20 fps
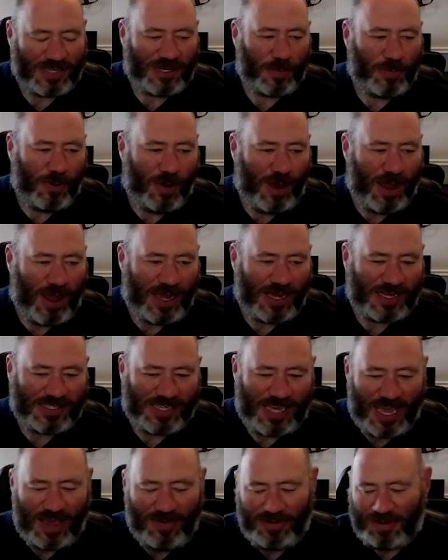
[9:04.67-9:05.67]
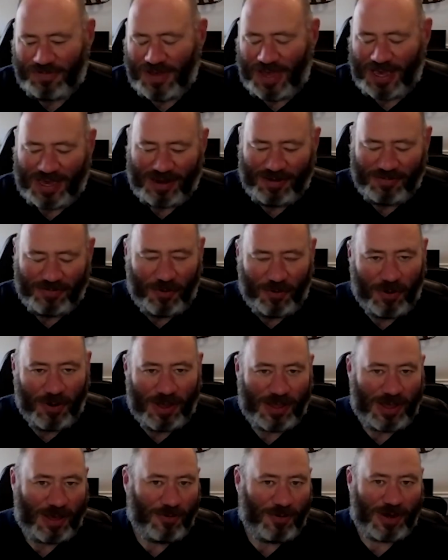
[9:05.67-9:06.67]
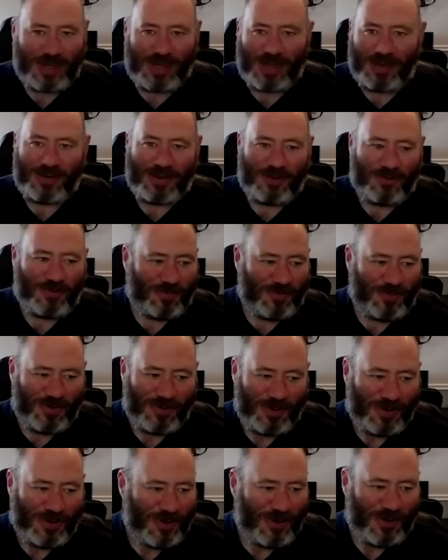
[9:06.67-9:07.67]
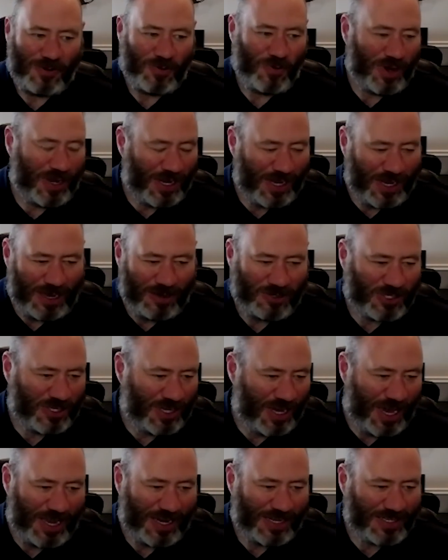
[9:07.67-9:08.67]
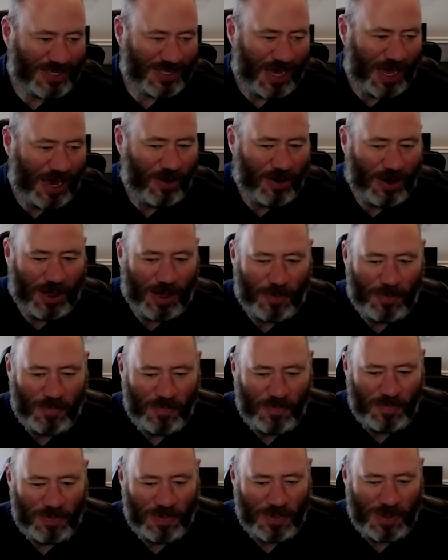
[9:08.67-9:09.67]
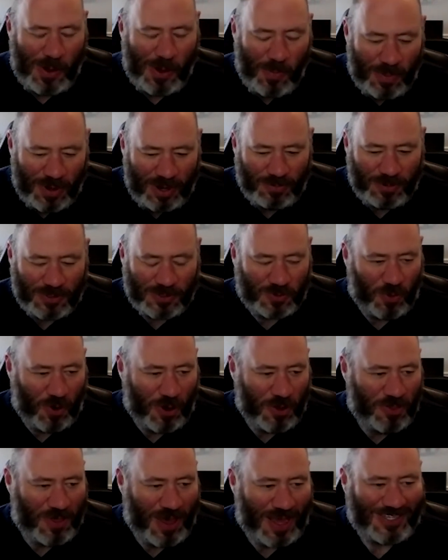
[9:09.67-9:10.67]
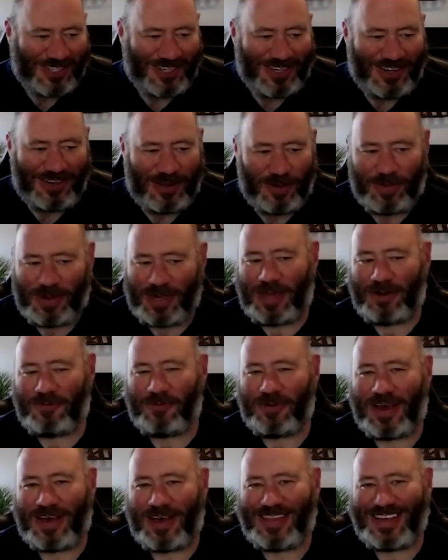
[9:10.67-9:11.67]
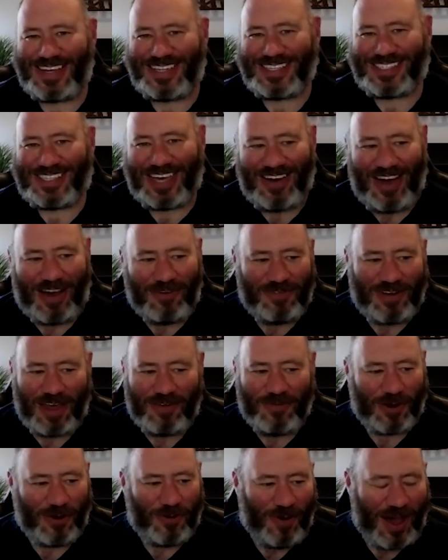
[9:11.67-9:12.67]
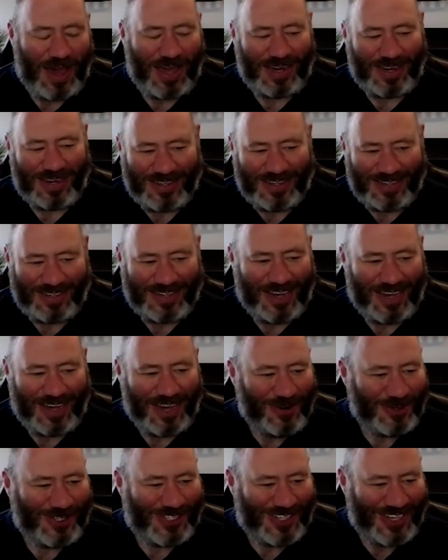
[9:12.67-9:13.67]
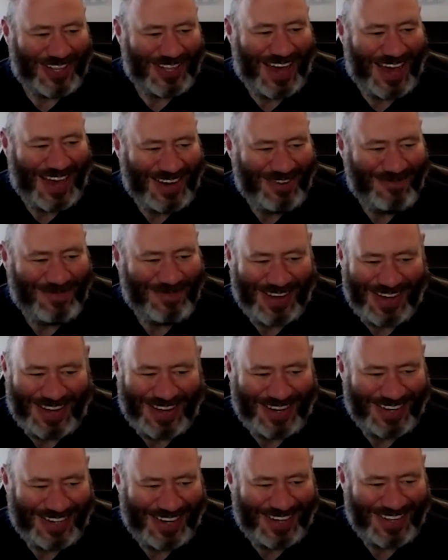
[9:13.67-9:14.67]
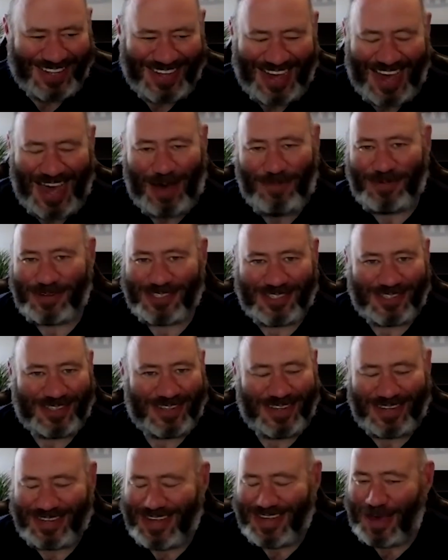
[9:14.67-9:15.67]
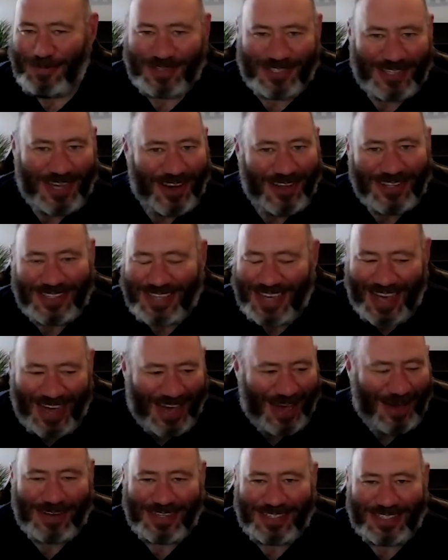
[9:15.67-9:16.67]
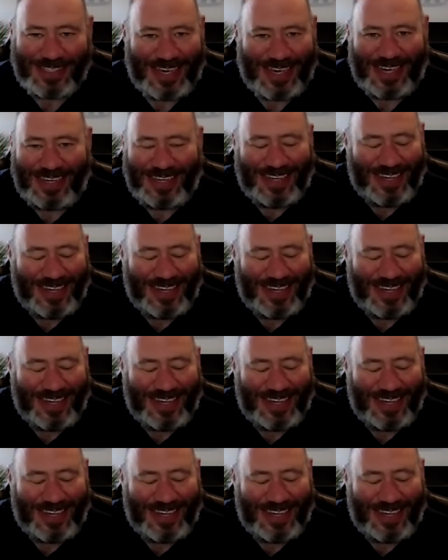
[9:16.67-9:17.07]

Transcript: appraise, even if they can afford it, they want to go and renegotiate, et cetera. But it was worth that to you to begin with. And so I've never quite understood that, but that happens all the time. I see,